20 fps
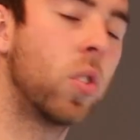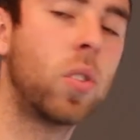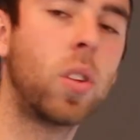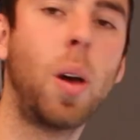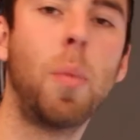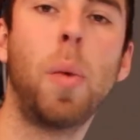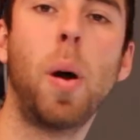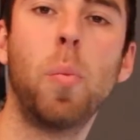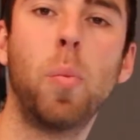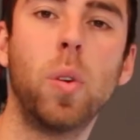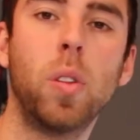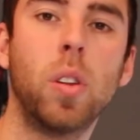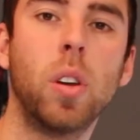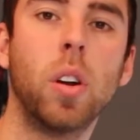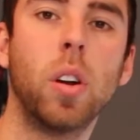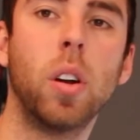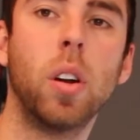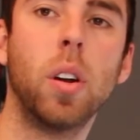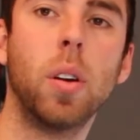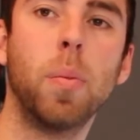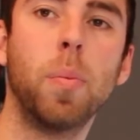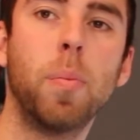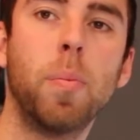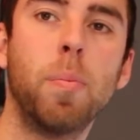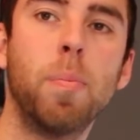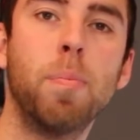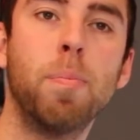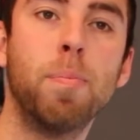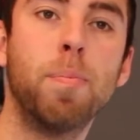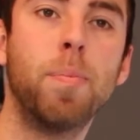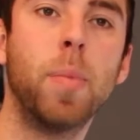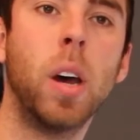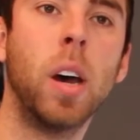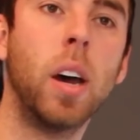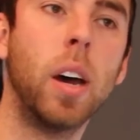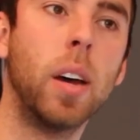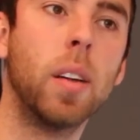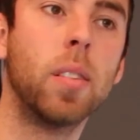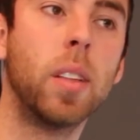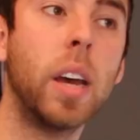come up with your
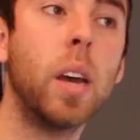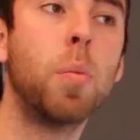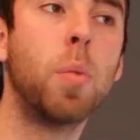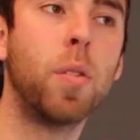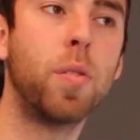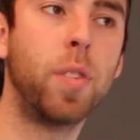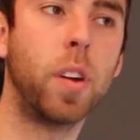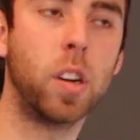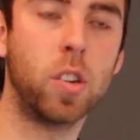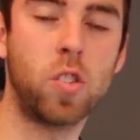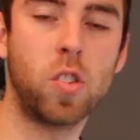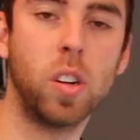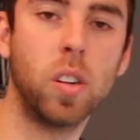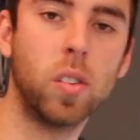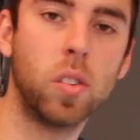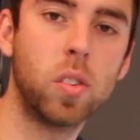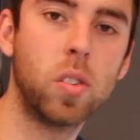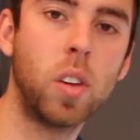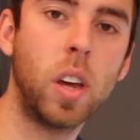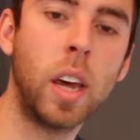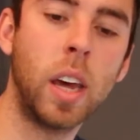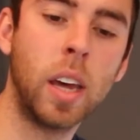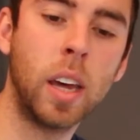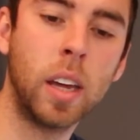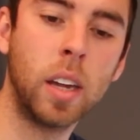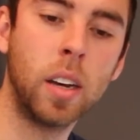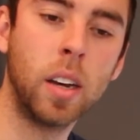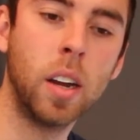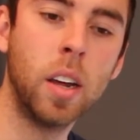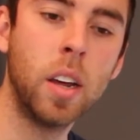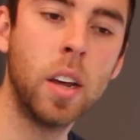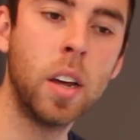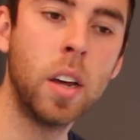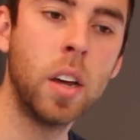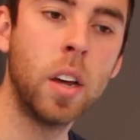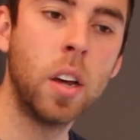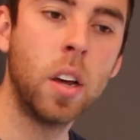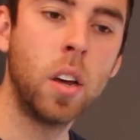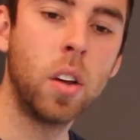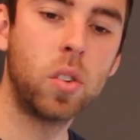labor functions. And
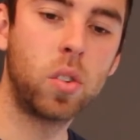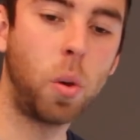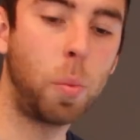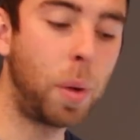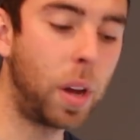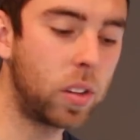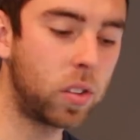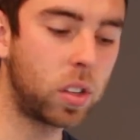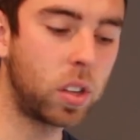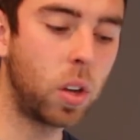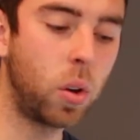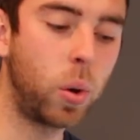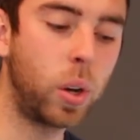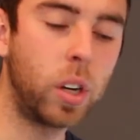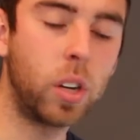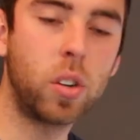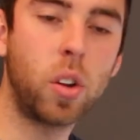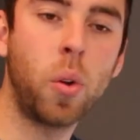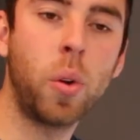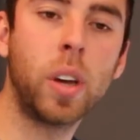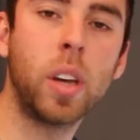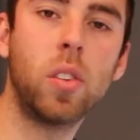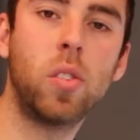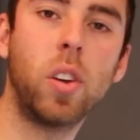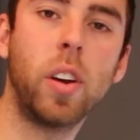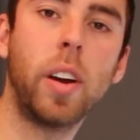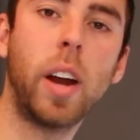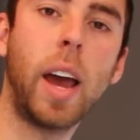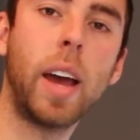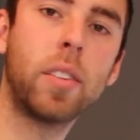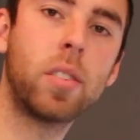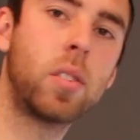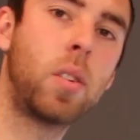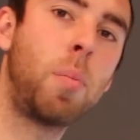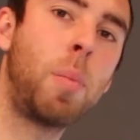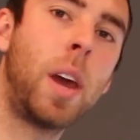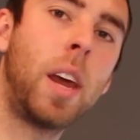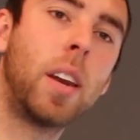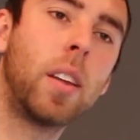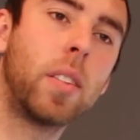so basically what you're doing is you're
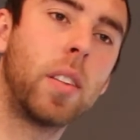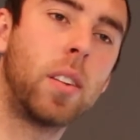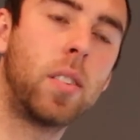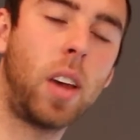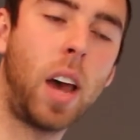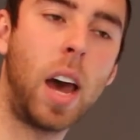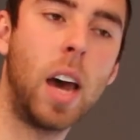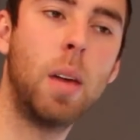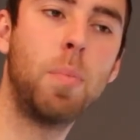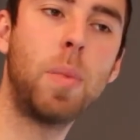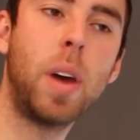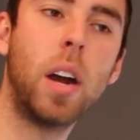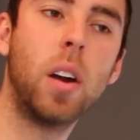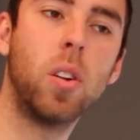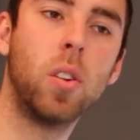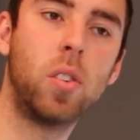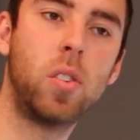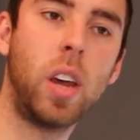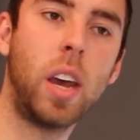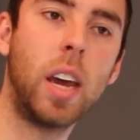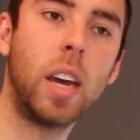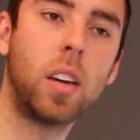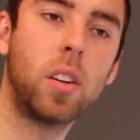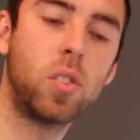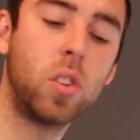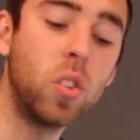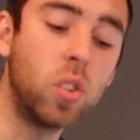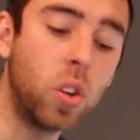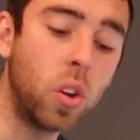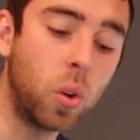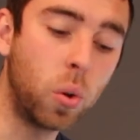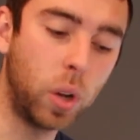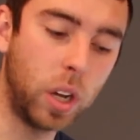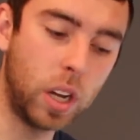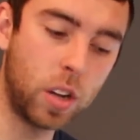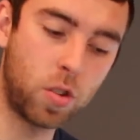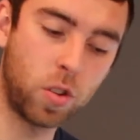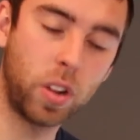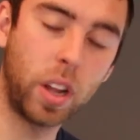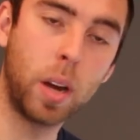estimating the time that it'll take to do
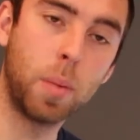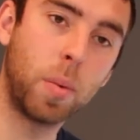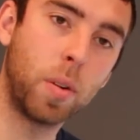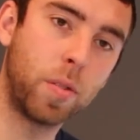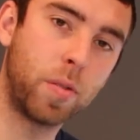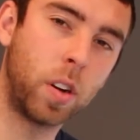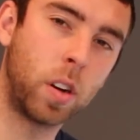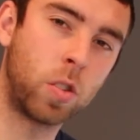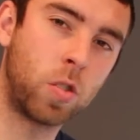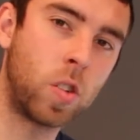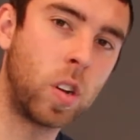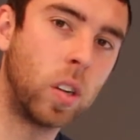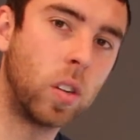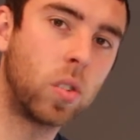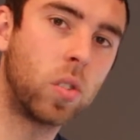each labor function.